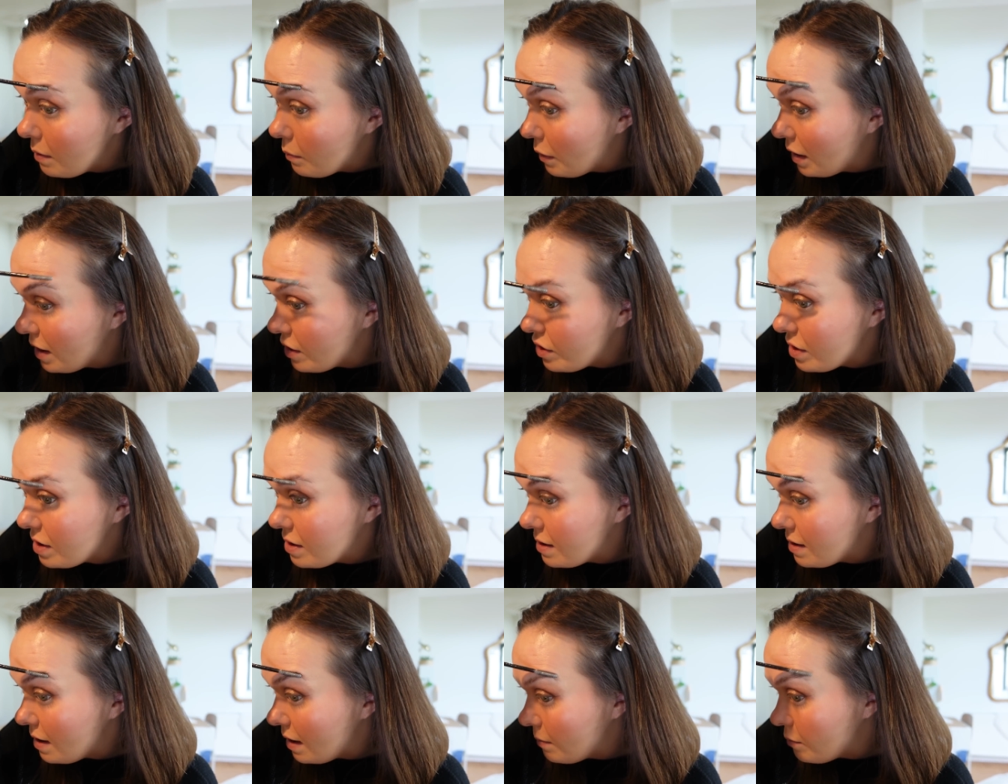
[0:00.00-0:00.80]
But as you
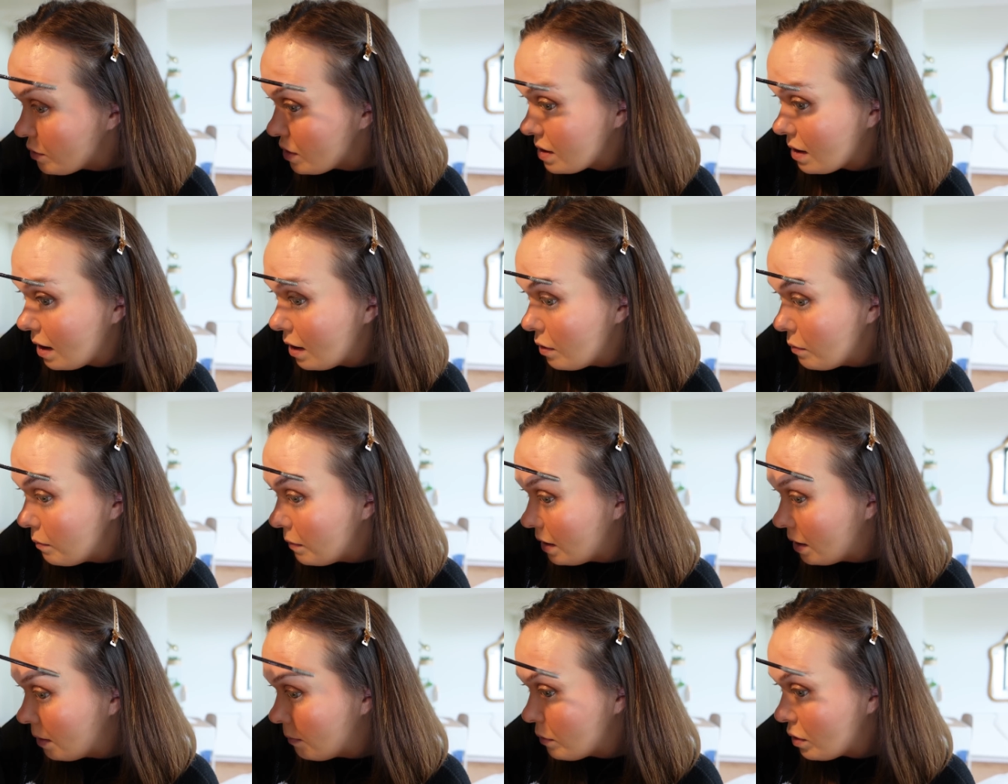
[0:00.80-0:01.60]
can see, I'm just
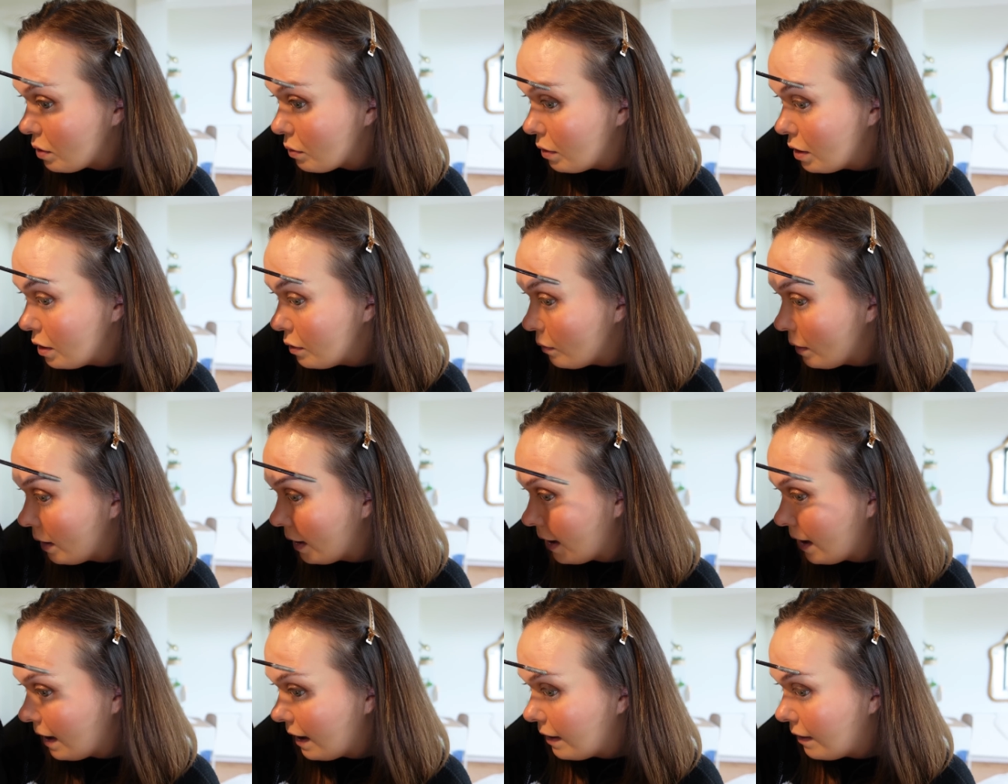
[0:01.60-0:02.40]
combing them through
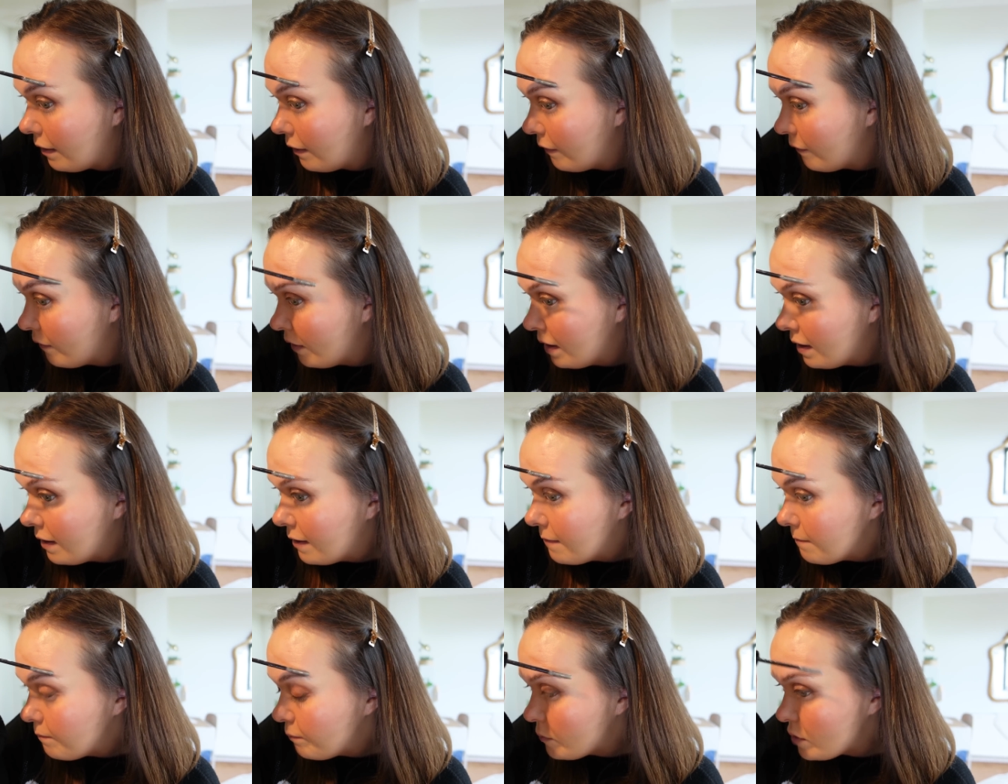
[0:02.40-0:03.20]
and kind of
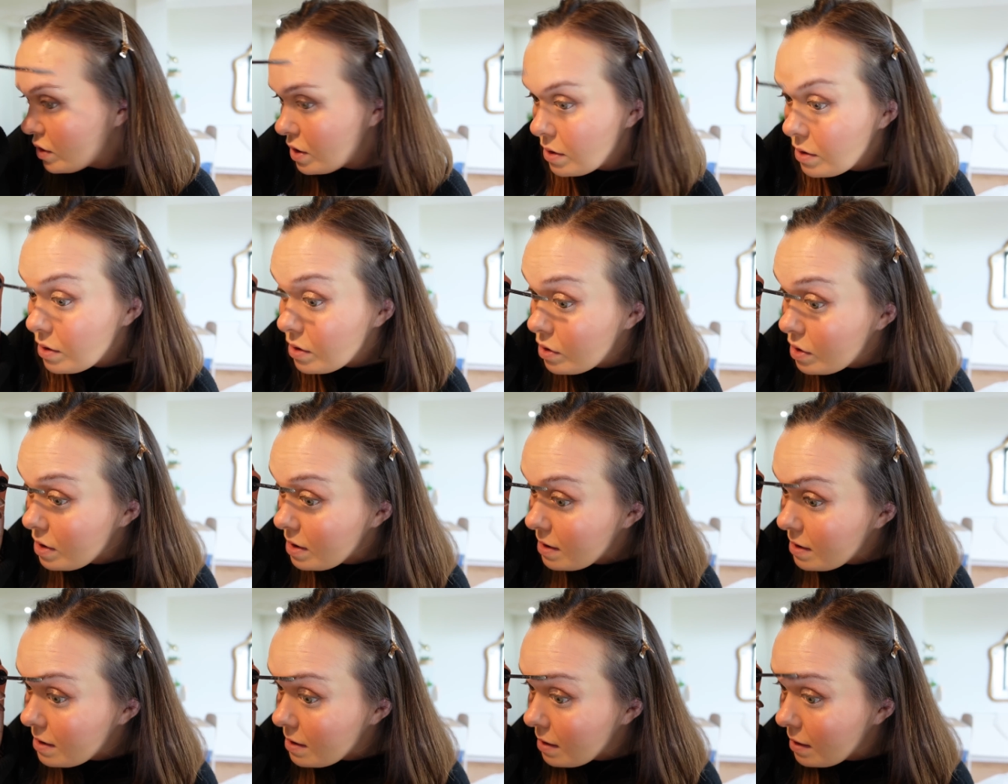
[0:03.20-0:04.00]

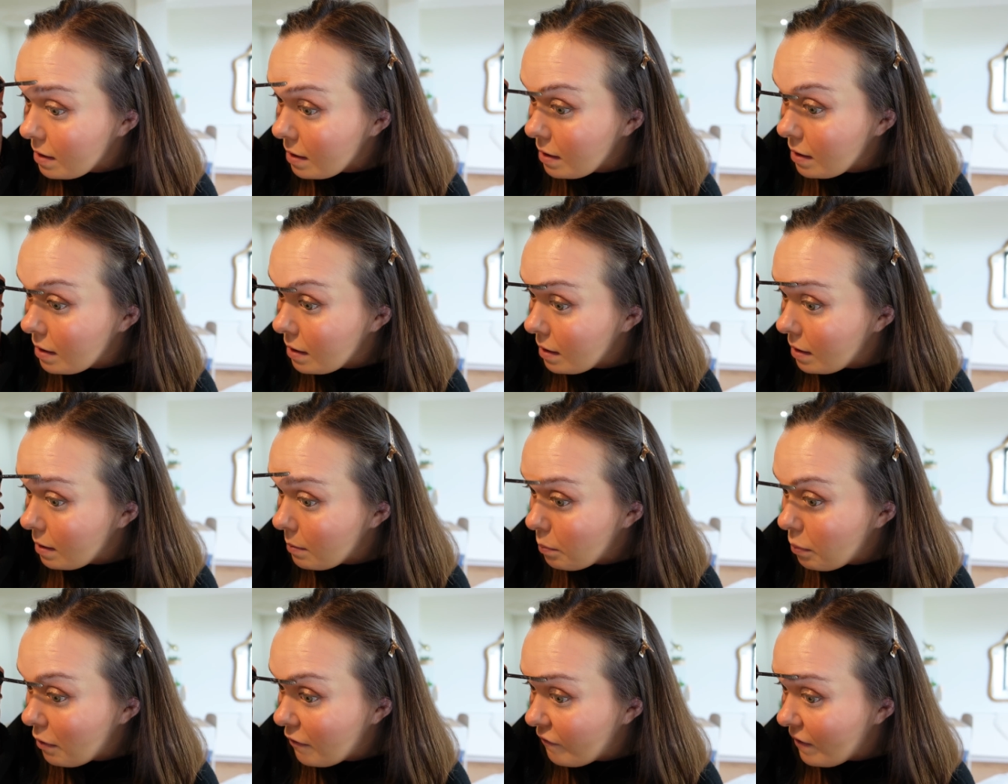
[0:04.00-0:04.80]
just
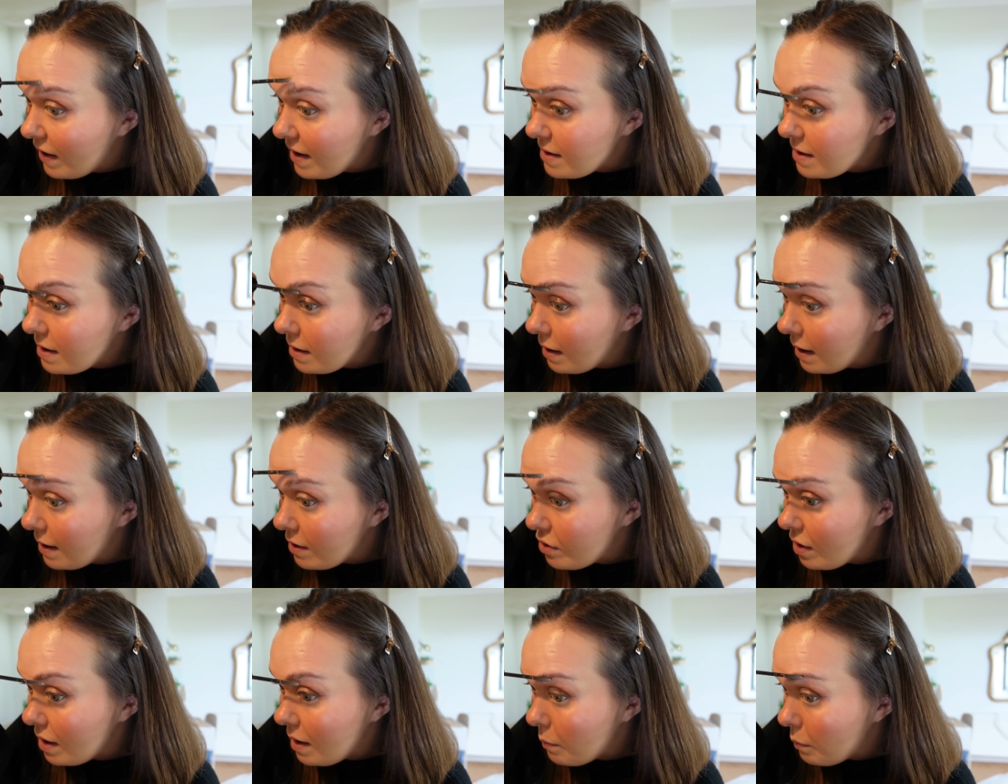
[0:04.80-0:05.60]
perfecting their
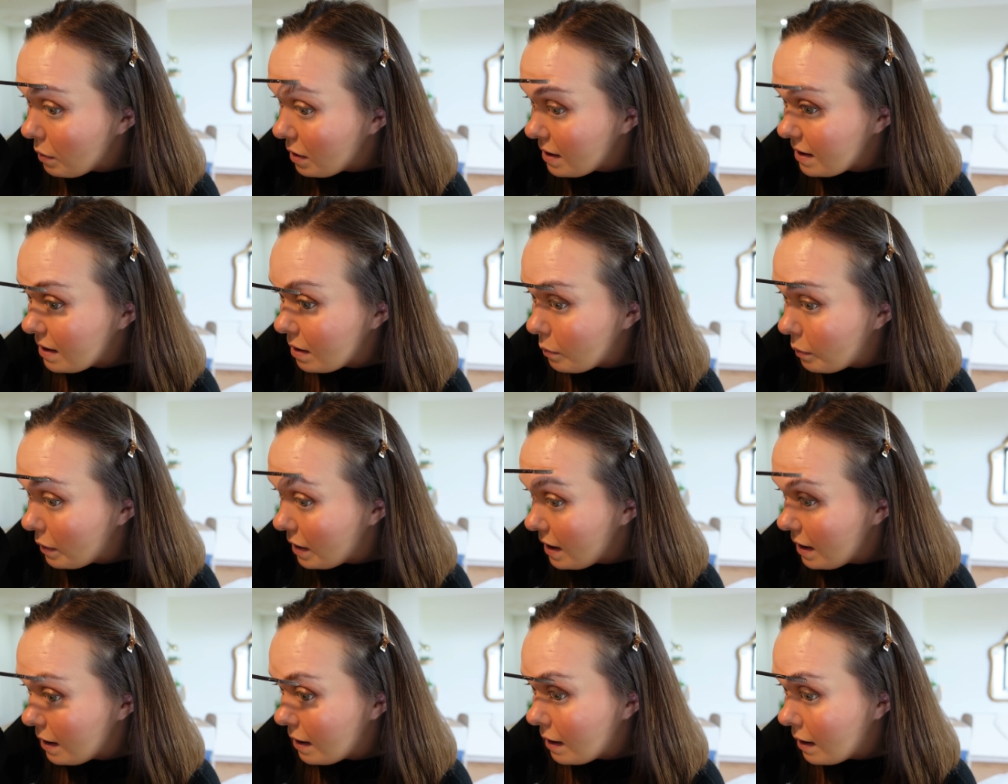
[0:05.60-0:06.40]
shape a little
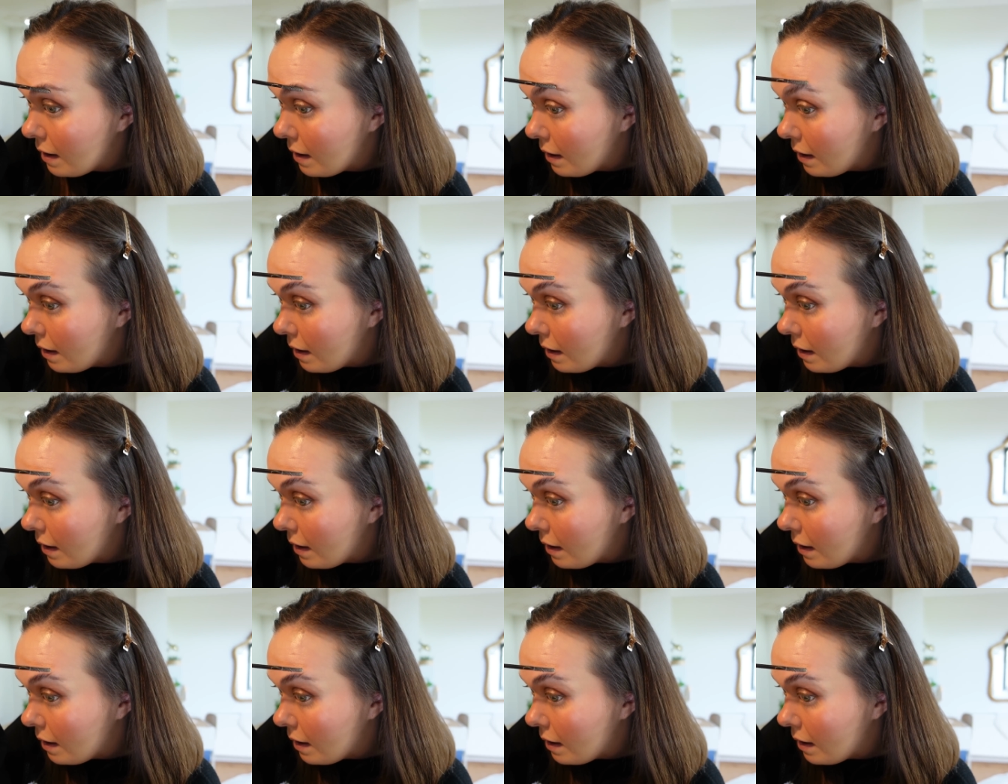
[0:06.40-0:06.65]
bit.